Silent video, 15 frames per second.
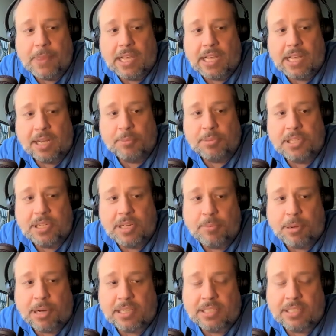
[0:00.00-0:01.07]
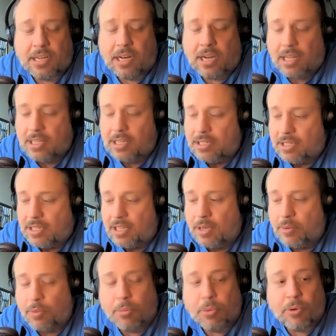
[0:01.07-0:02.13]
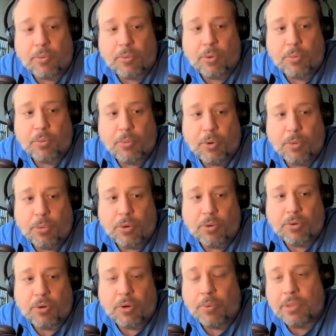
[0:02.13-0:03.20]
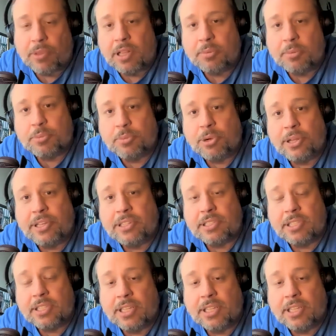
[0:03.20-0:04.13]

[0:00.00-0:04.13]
Clemson at Boston College. I think we're both going with Clemson pretty easily.